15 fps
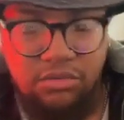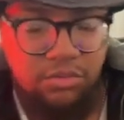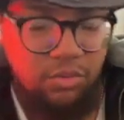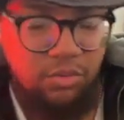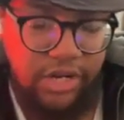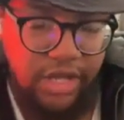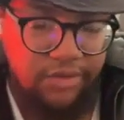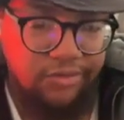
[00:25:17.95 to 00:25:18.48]

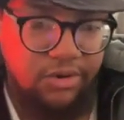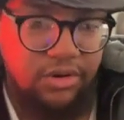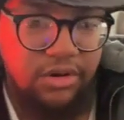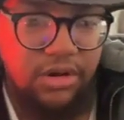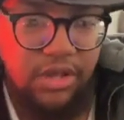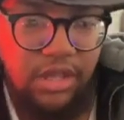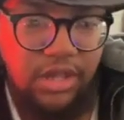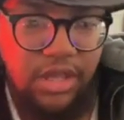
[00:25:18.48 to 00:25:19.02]
whatever.
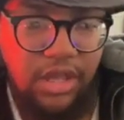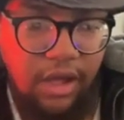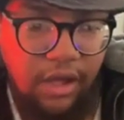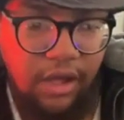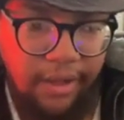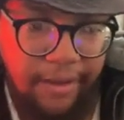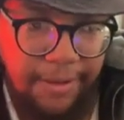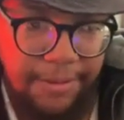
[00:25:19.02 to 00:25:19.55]

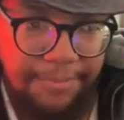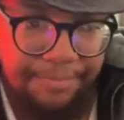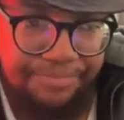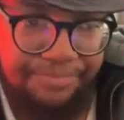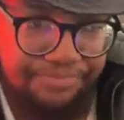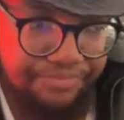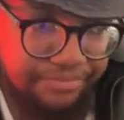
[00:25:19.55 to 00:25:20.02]
Um,